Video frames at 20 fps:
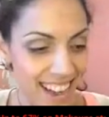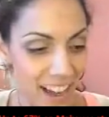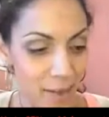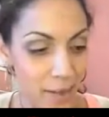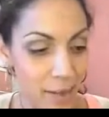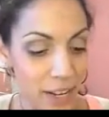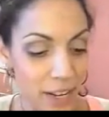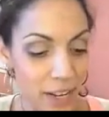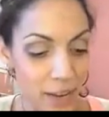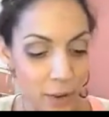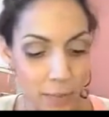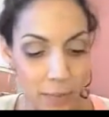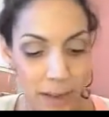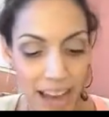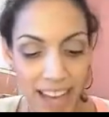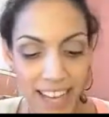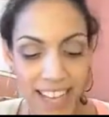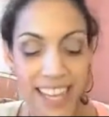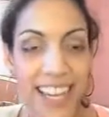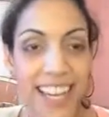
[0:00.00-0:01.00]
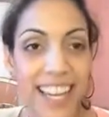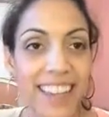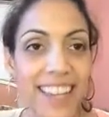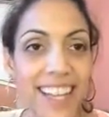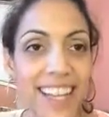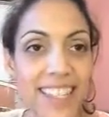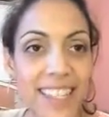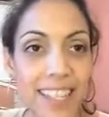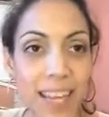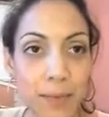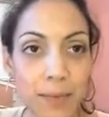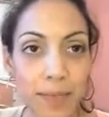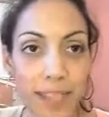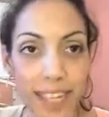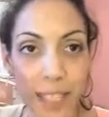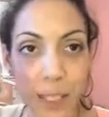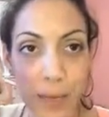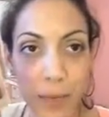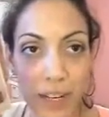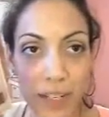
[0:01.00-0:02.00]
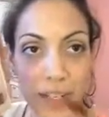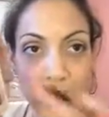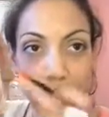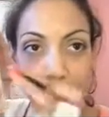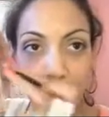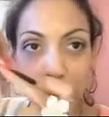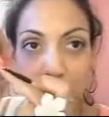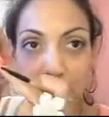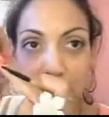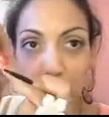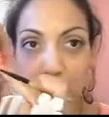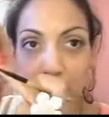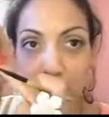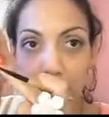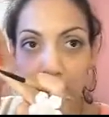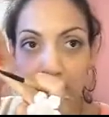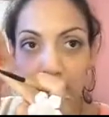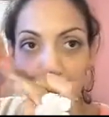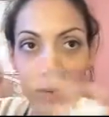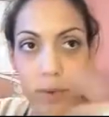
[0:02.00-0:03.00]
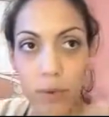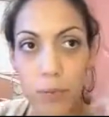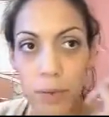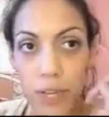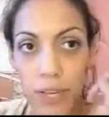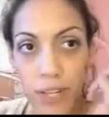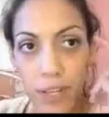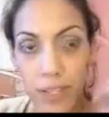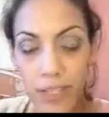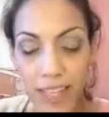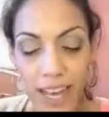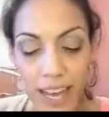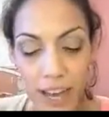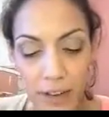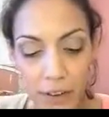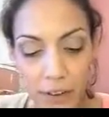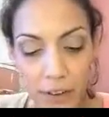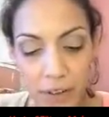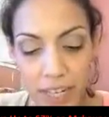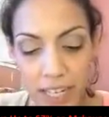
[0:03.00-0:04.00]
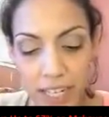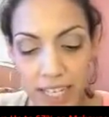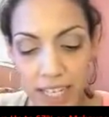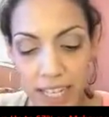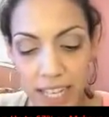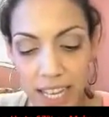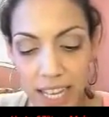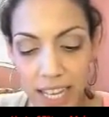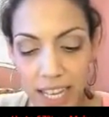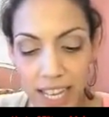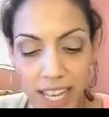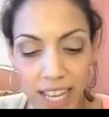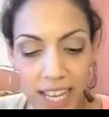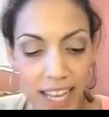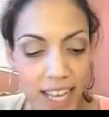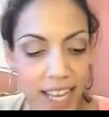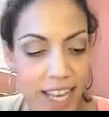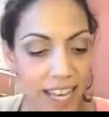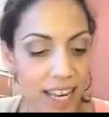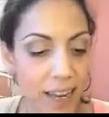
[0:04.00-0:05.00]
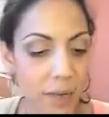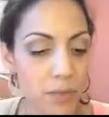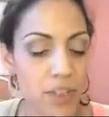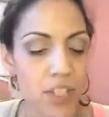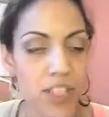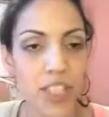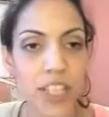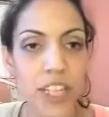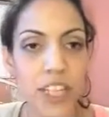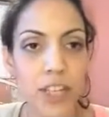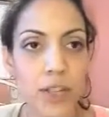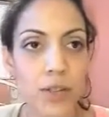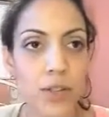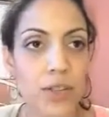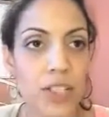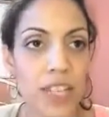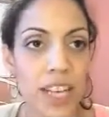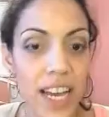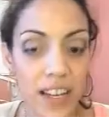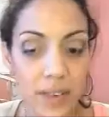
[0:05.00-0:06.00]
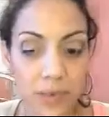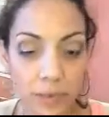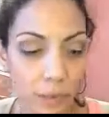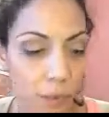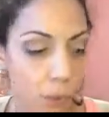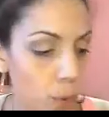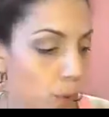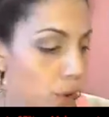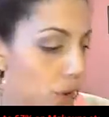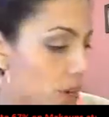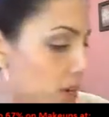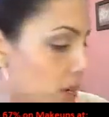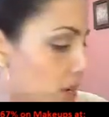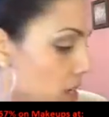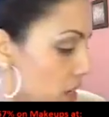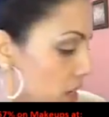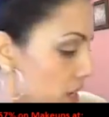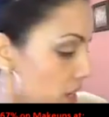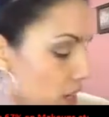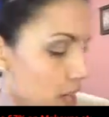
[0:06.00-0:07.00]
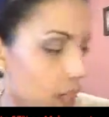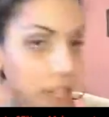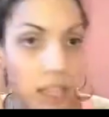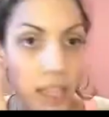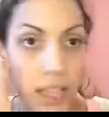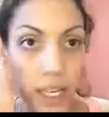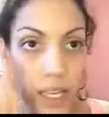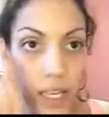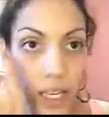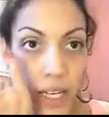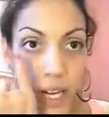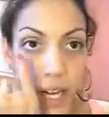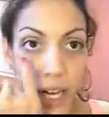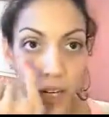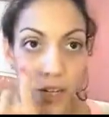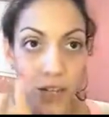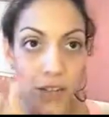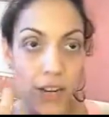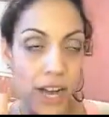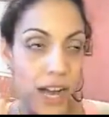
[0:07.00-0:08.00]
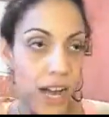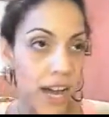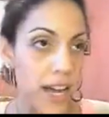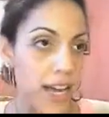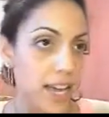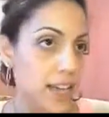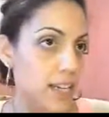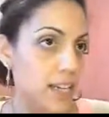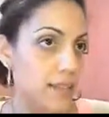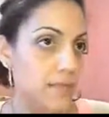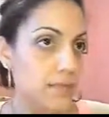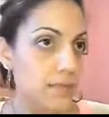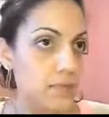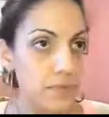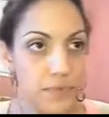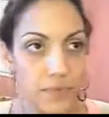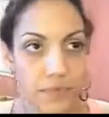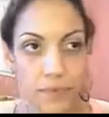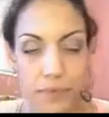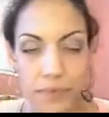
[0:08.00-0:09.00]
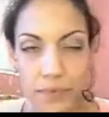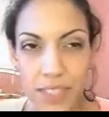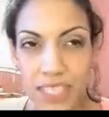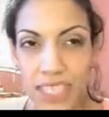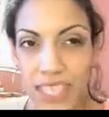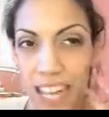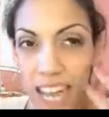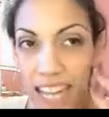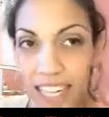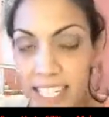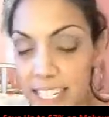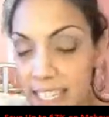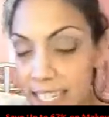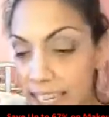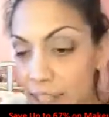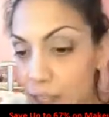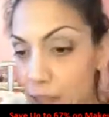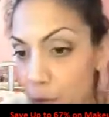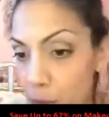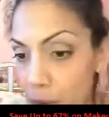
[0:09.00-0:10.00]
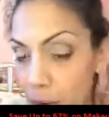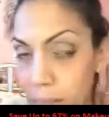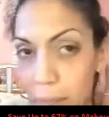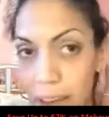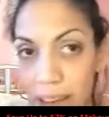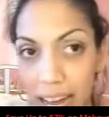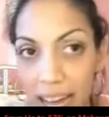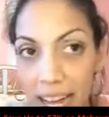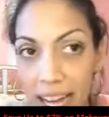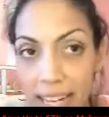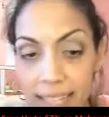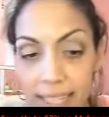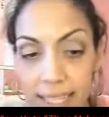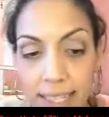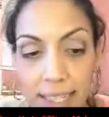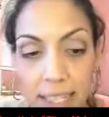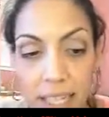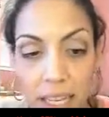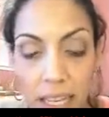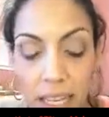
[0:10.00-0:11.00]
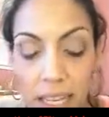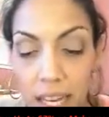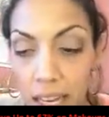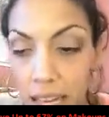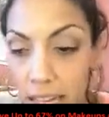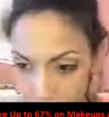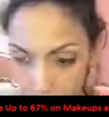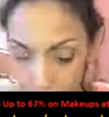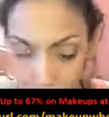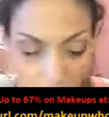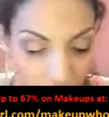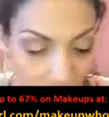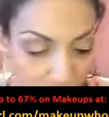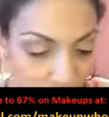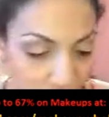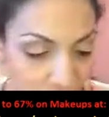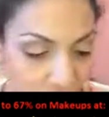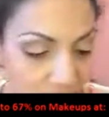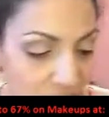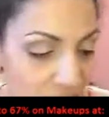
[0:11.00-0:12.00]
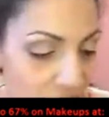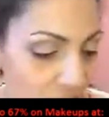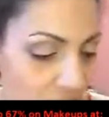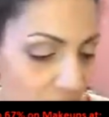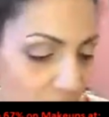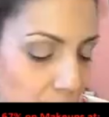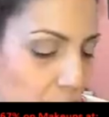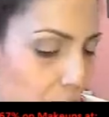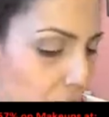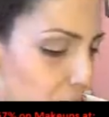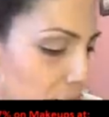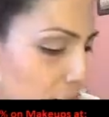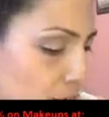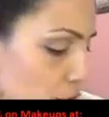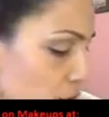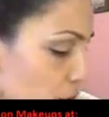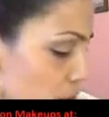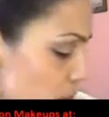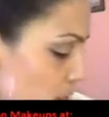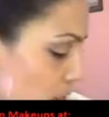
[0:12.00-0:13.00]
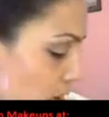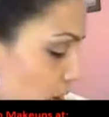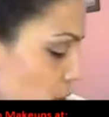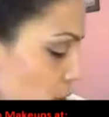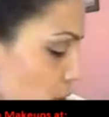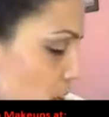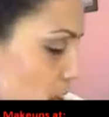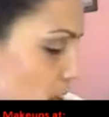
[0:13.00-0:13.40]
now I'm going to go back and get that same Sexpresso, the dark one that we put on the outer crease. And I'm just going to use that for the under eye. Because I just like to rim my eyes. So that's that. Told you very